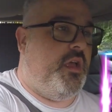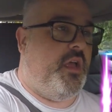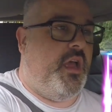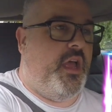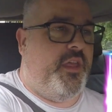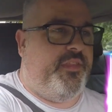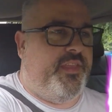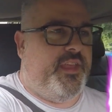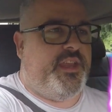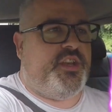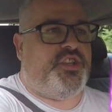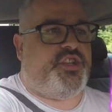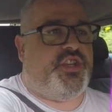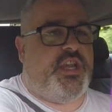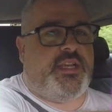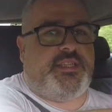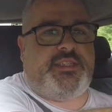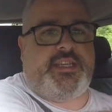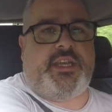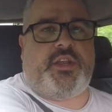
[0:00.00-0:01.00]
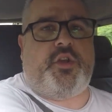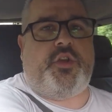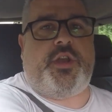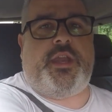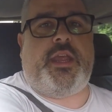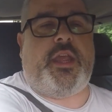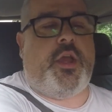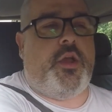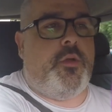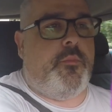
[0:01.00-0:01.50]
I think Jesse
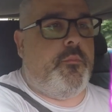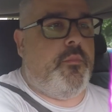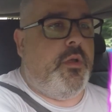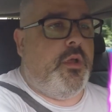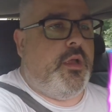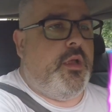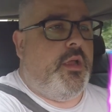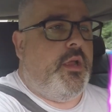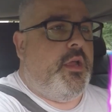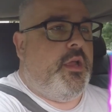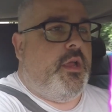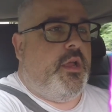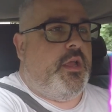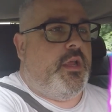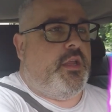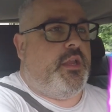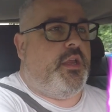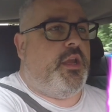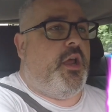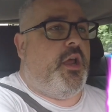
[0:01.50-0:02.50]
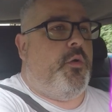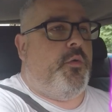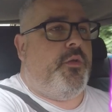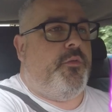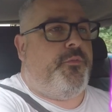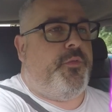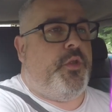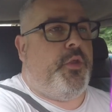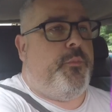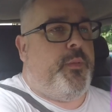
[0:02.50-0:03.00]
Cunningham, you and
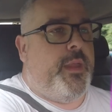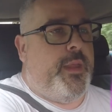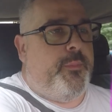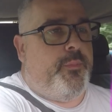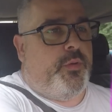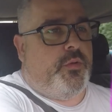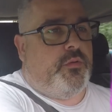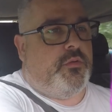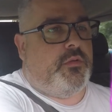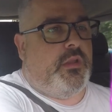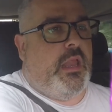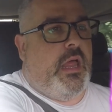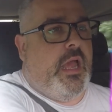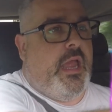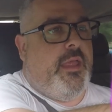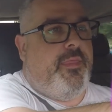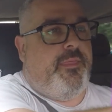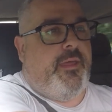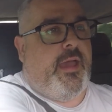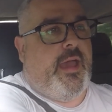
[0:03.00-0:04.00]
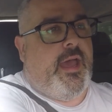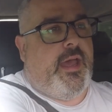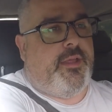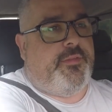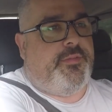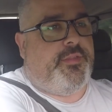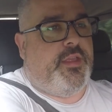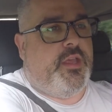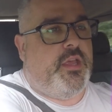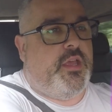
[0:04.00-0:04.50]
a few people like that
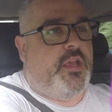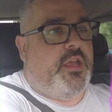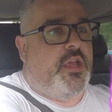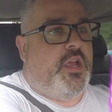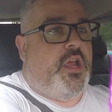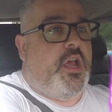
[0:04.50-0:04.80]
that